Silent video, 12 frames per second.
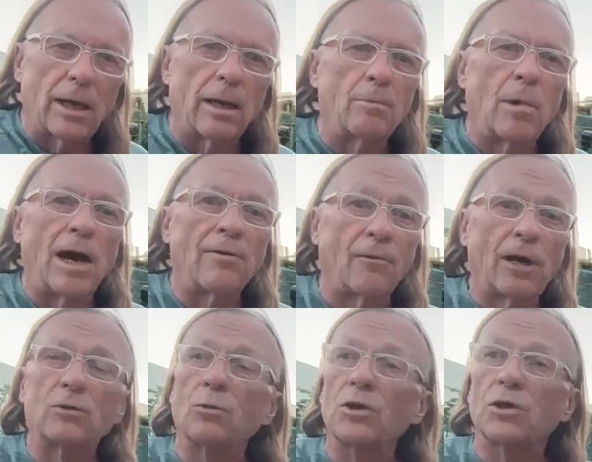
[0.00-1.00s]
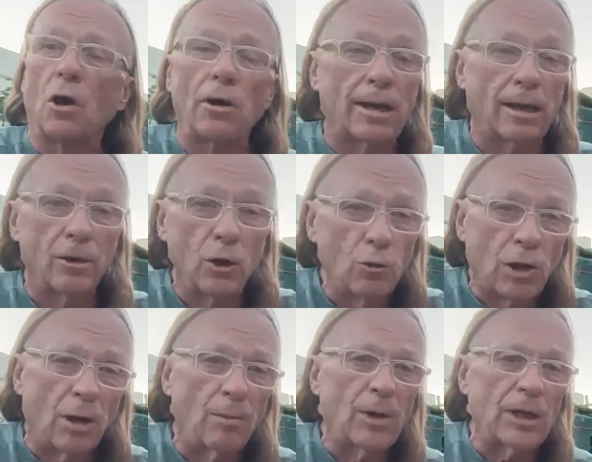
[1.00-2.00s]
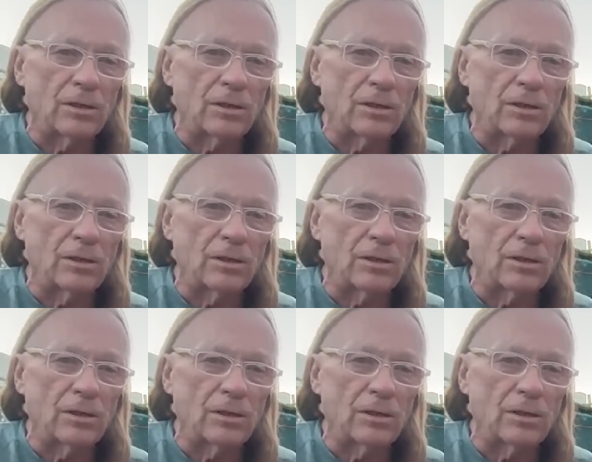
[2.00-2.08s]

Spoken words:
and my friends were starting a new company.